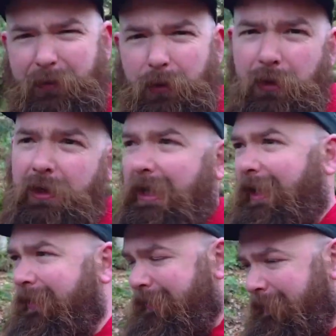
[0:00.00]
I'll show you
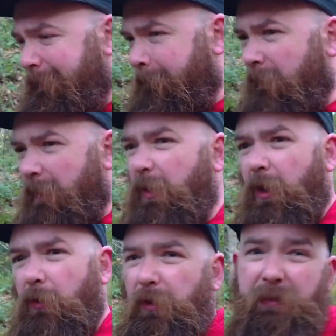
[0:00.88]
yet, I'm
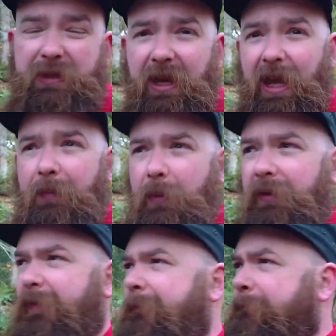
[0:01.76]
not 100% happy
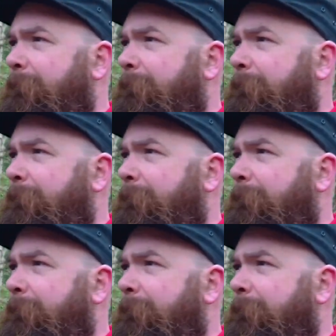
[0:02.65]
with.